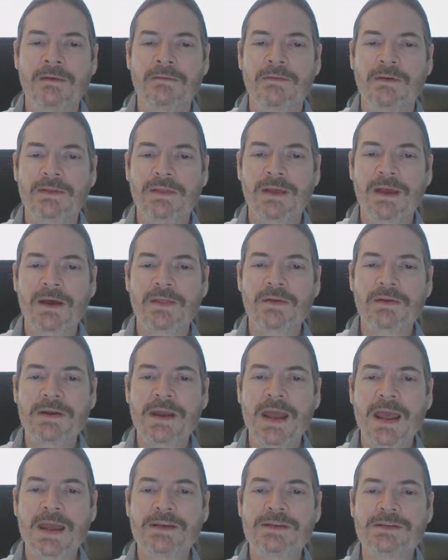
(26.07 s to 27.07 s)
For the other
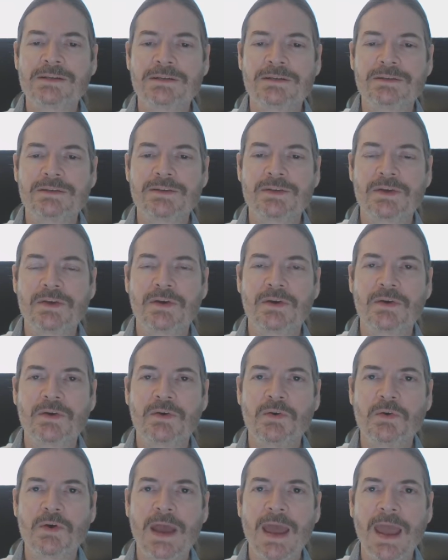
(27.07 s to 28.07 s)
nations
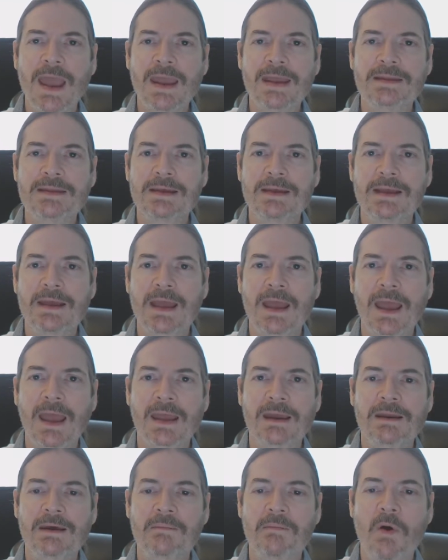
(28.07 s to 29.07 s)
who hate
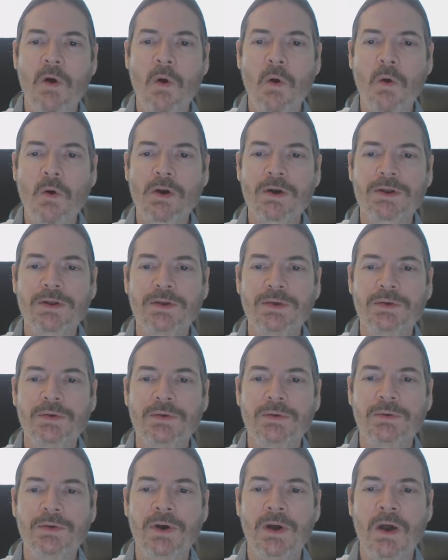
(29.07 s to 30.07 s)
and abhor
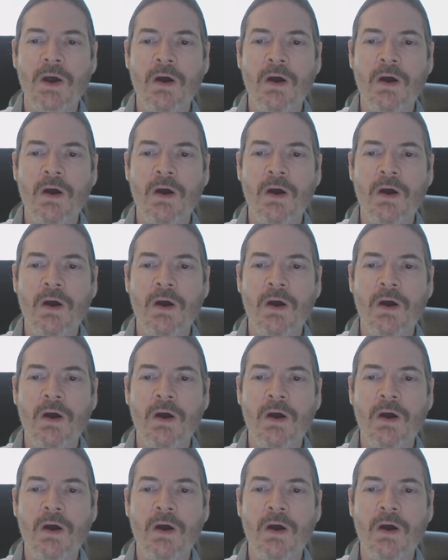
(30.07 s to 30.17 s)
you